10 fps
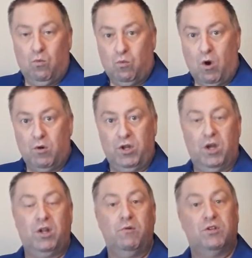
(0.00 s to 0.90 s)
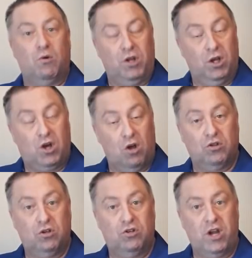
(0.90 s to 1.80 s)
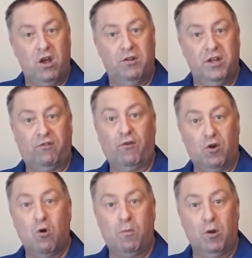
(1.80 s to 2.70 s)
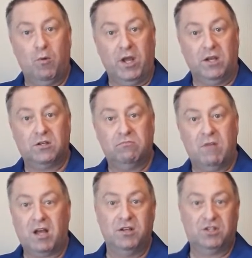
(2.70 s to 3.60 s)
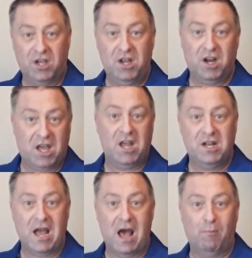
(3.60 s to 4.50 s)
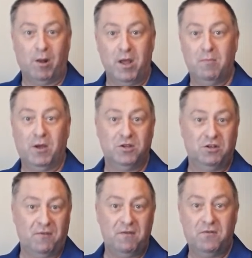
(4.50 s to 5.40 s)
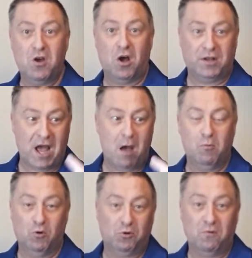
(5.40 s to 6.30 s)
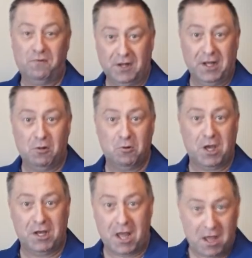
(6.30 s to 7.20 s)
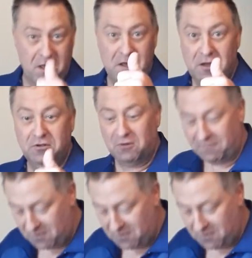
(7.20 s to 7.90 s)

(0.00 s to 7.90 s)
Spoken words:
what I want you to do is I want you to concentrate on this for a couple of weeks. I can see you're a keen dart player because you've even got a dartboard up for the little kiddie. So I've